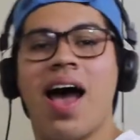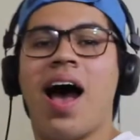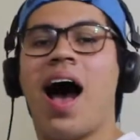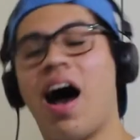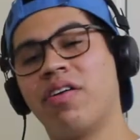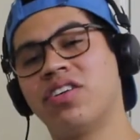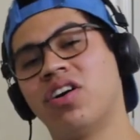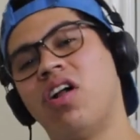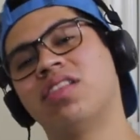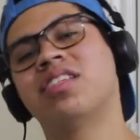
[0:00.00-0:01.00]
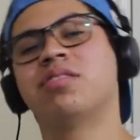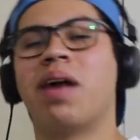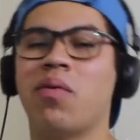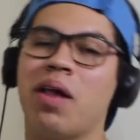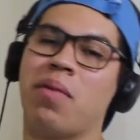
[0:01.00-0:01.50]
Howdy y'all, this is
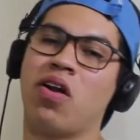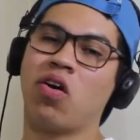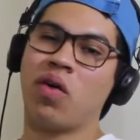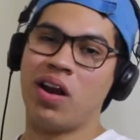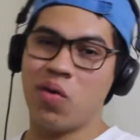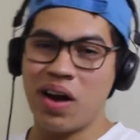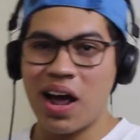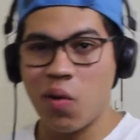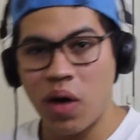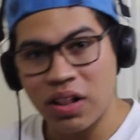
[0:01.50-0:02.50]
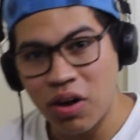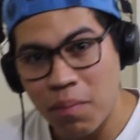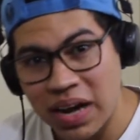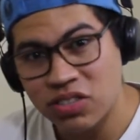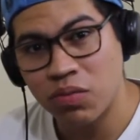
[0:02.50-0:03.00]
Manuel Manolo Luna. Welcome
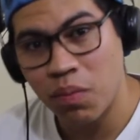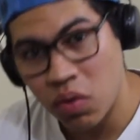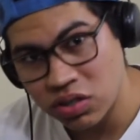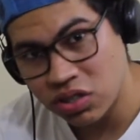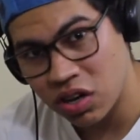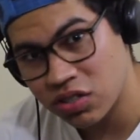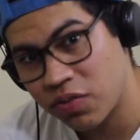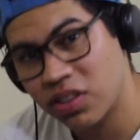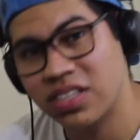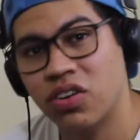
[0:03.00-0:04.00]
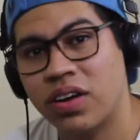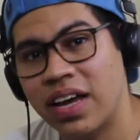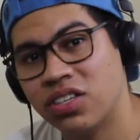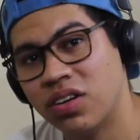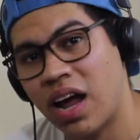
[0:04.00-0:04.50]
back to MoonTalks. For this
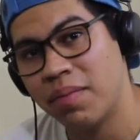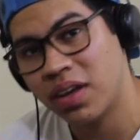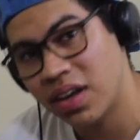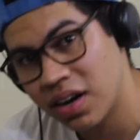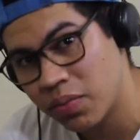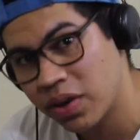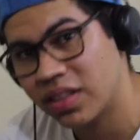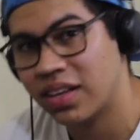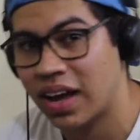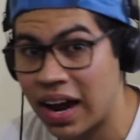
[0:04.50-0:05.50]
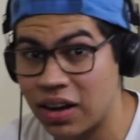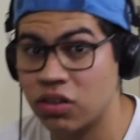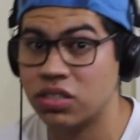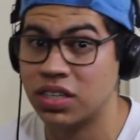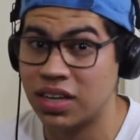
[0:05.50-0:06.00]
occasion, I'm here with
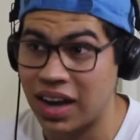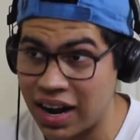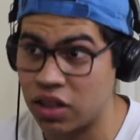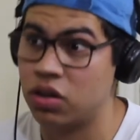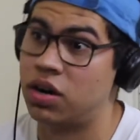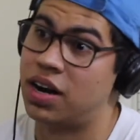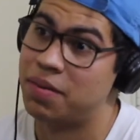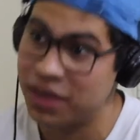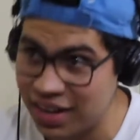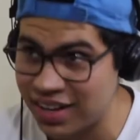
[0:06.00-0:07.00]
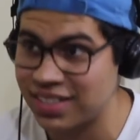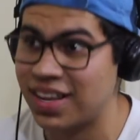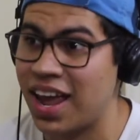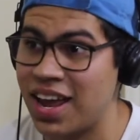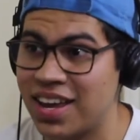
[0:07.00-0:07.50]
Carlos Ricardo Ramirez,
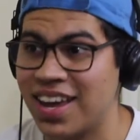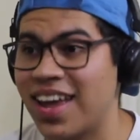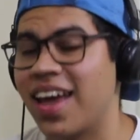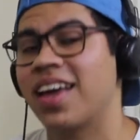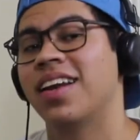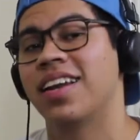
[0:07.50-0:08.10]
aka